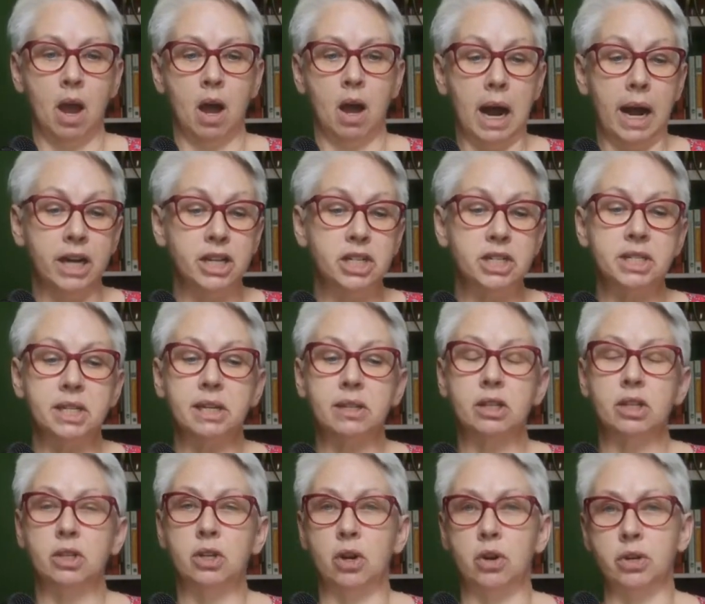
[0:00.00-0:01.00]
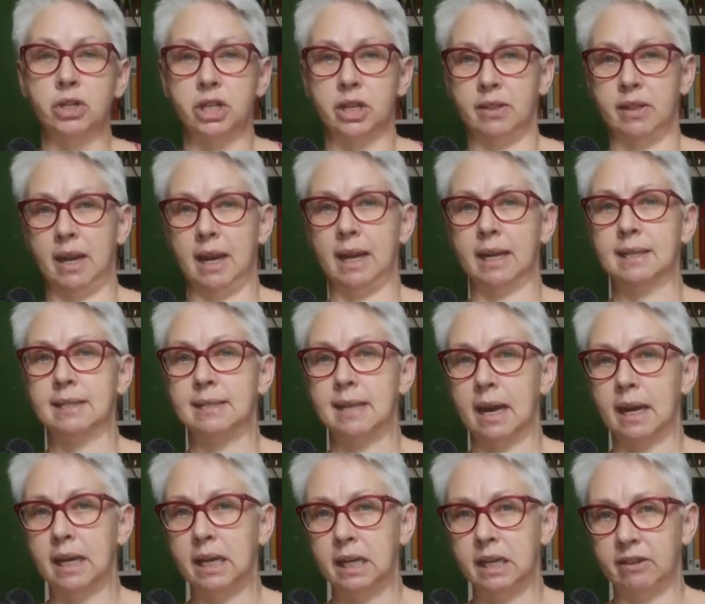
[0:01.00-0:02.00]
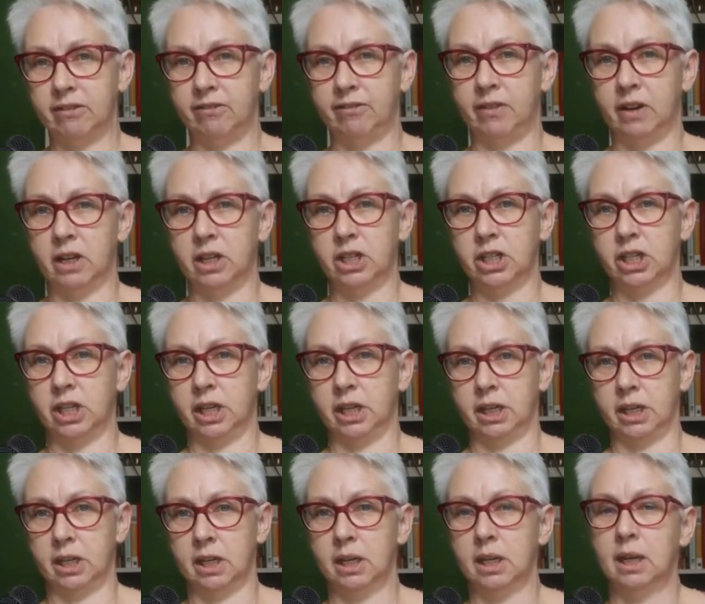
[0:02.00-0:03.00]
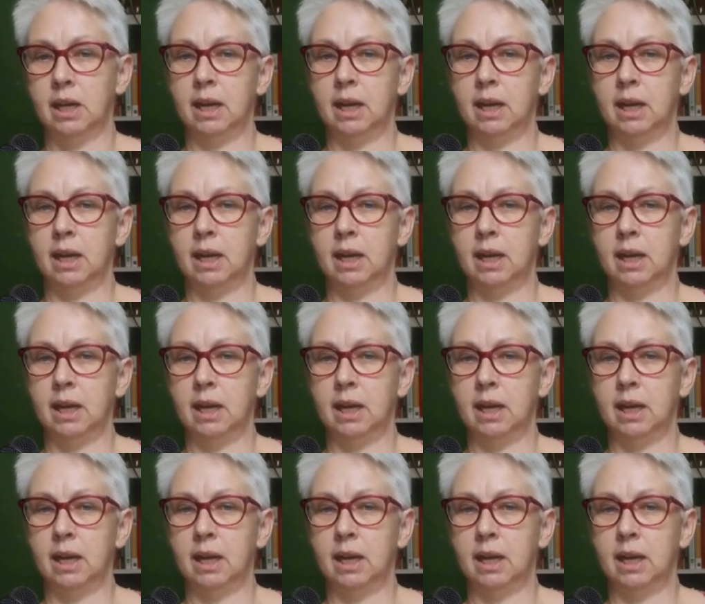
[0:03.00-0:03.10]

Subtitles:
I just think the notion that executive function